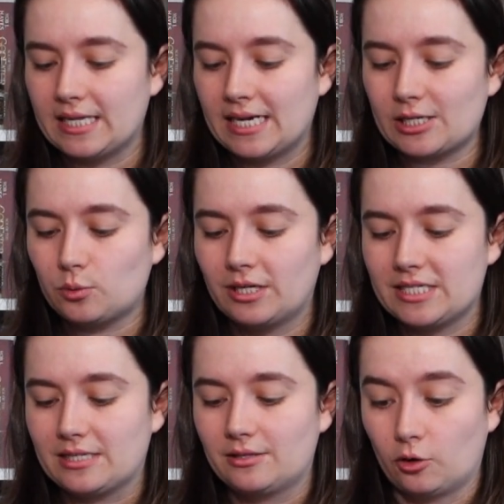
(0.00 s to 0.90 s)
The next one
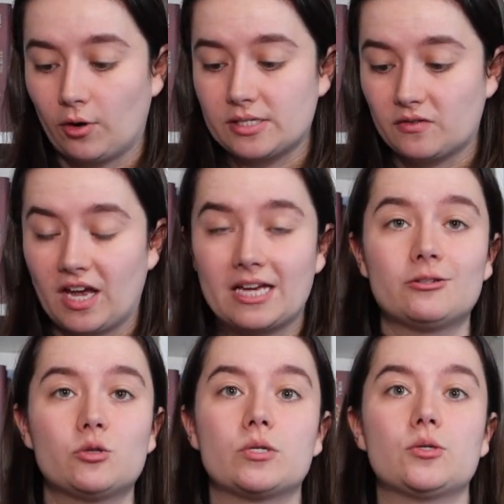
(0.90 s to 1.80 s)
is The Grace of
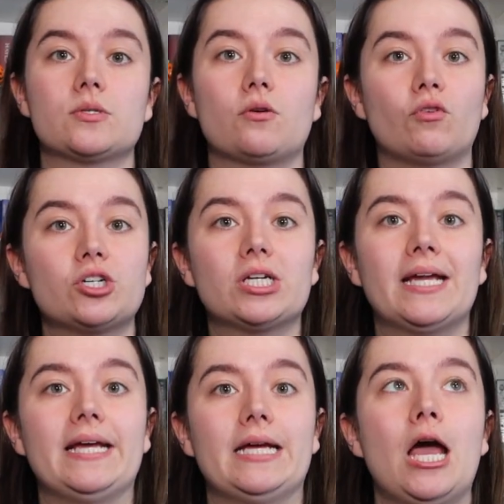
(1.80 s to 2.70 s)
Kings, which was
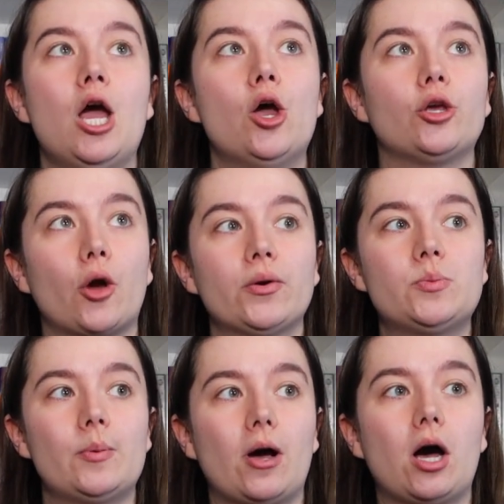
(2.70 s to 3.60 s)
originally going to
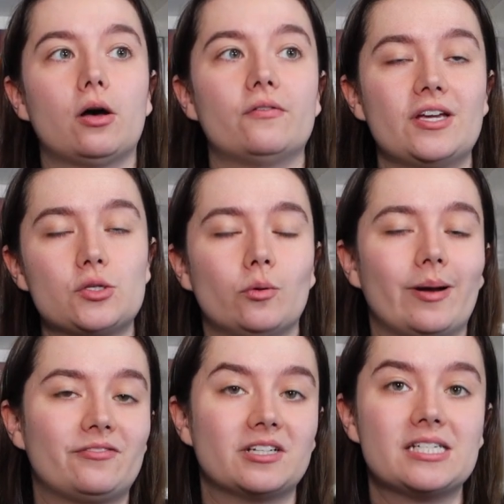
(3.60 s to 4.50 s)
be part of It's All
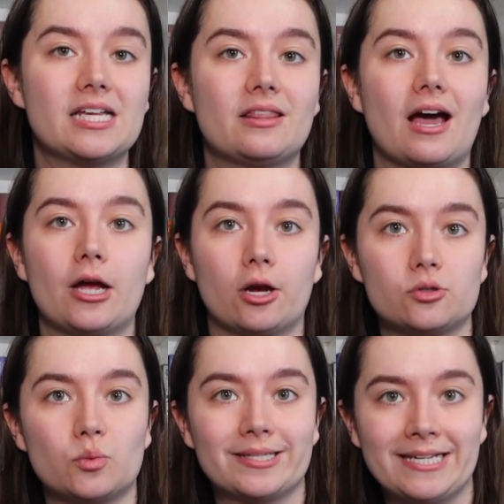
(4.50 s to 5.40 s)
About Fantasy that I
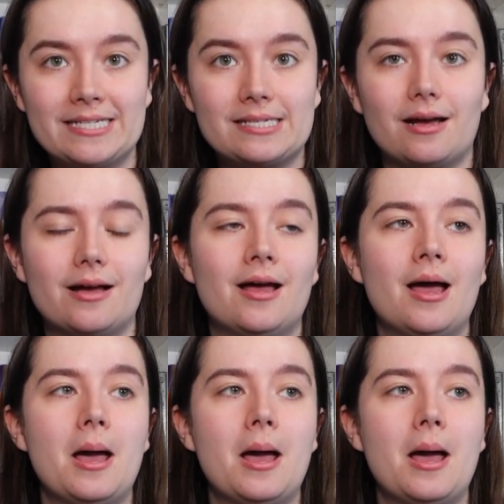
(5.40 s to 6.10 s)
hosted with Lisa